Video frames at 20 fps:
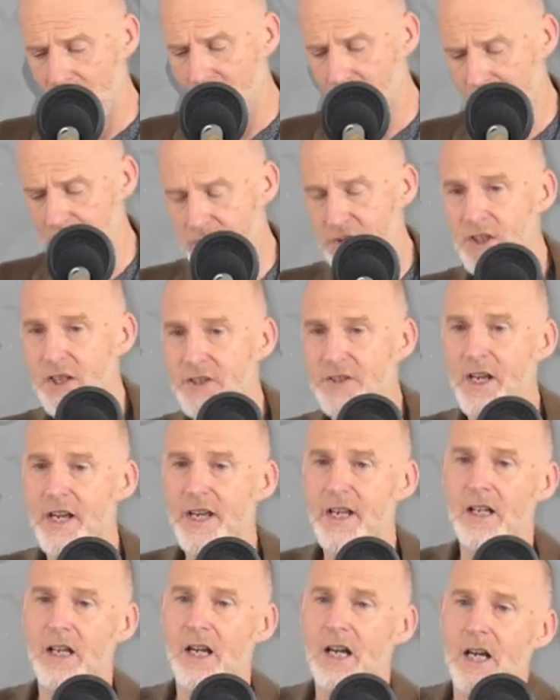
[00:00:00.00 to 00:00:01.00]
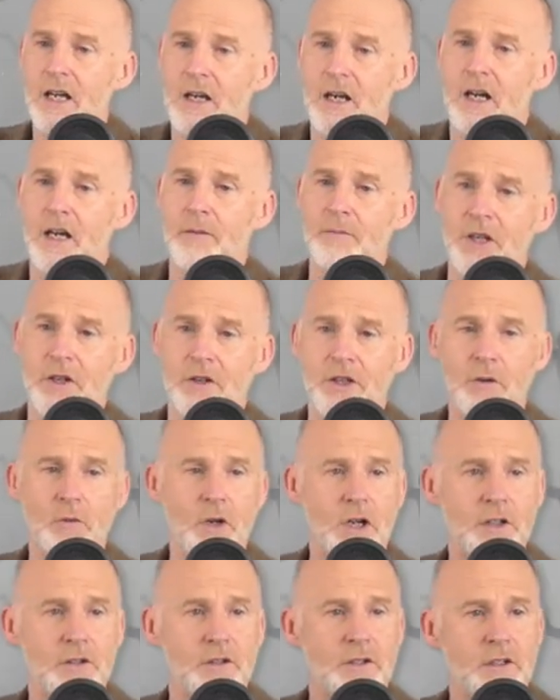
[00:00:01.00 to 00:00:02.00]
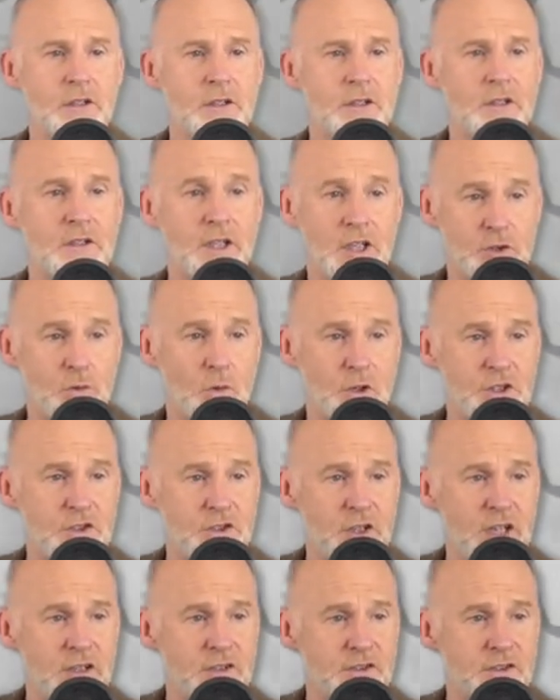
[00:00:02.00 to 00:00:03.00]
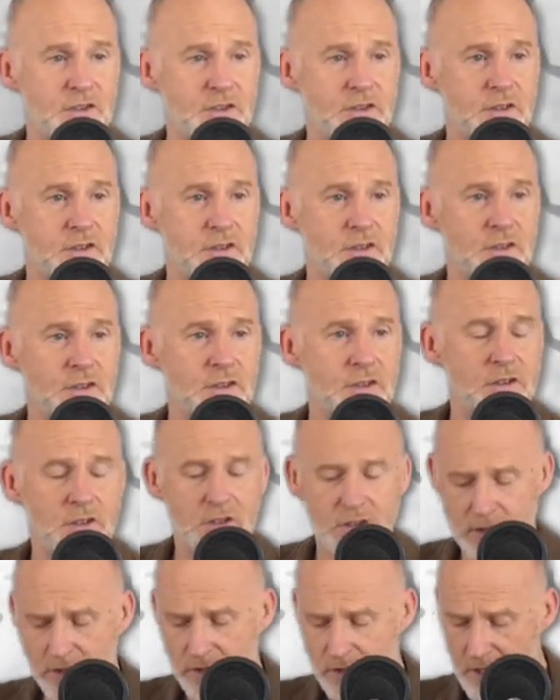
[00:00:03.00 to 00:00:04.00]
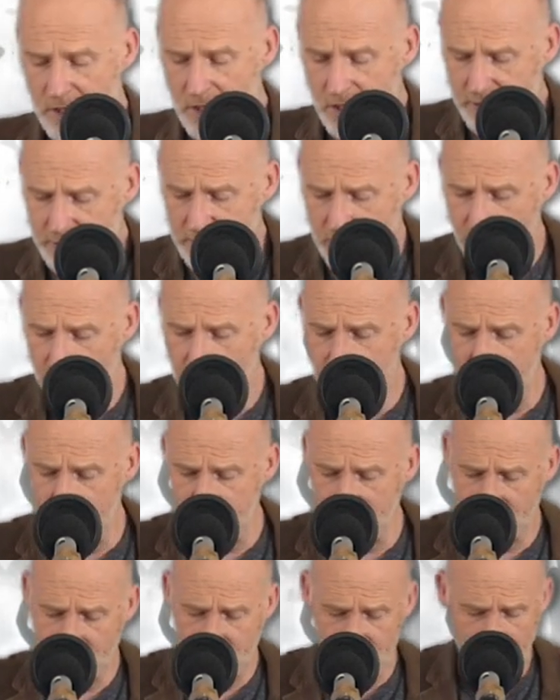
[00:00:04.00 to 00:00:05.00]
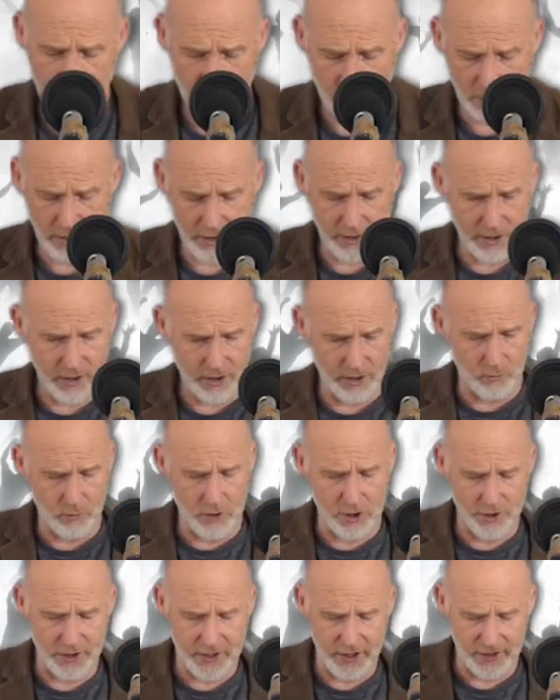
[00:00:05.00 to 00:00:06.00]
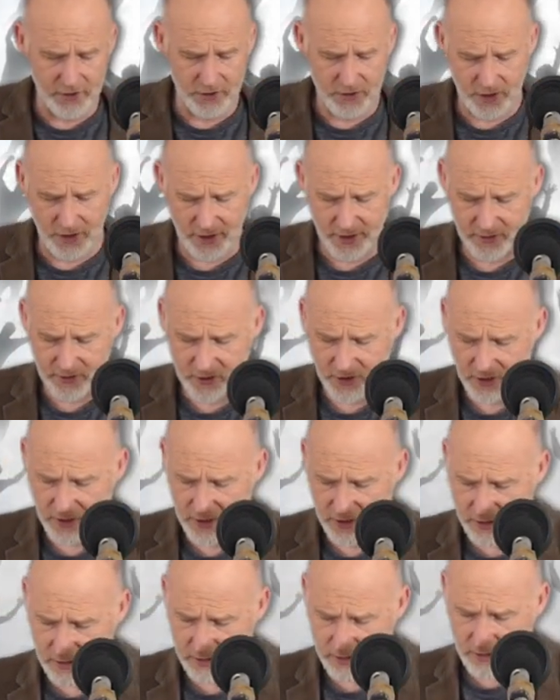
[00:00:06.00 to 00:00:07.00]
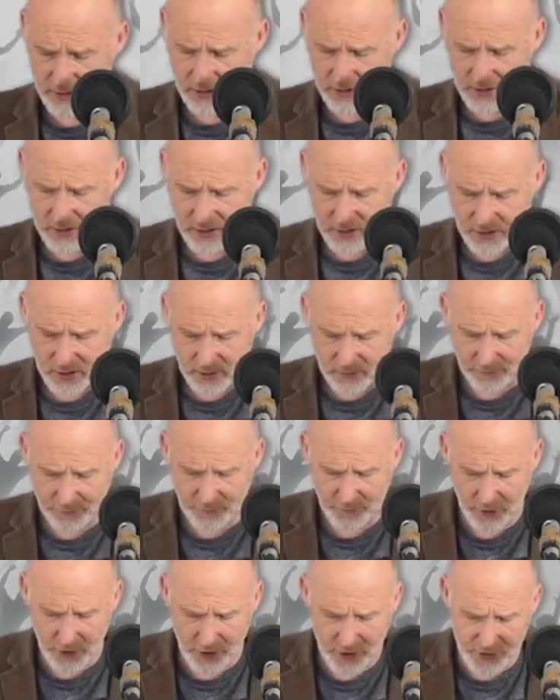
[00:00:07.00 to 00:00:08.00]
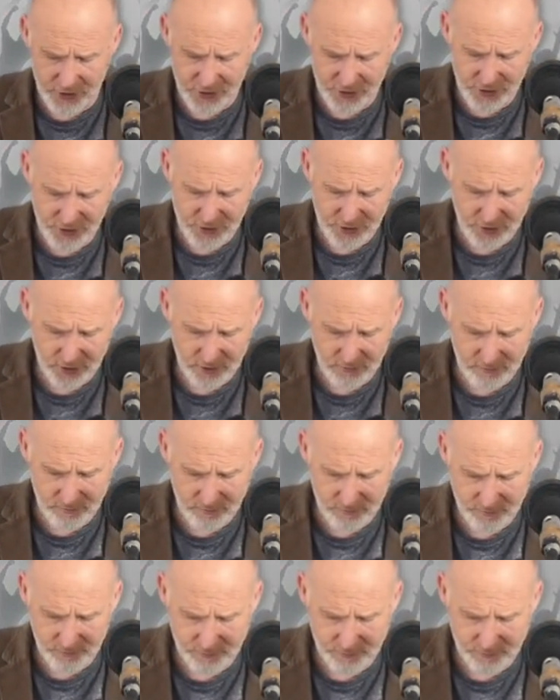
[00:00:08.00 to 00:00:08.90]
And he says, I, I, am the only one. That's what he says. Now, in uh, 1 Kings 19, verse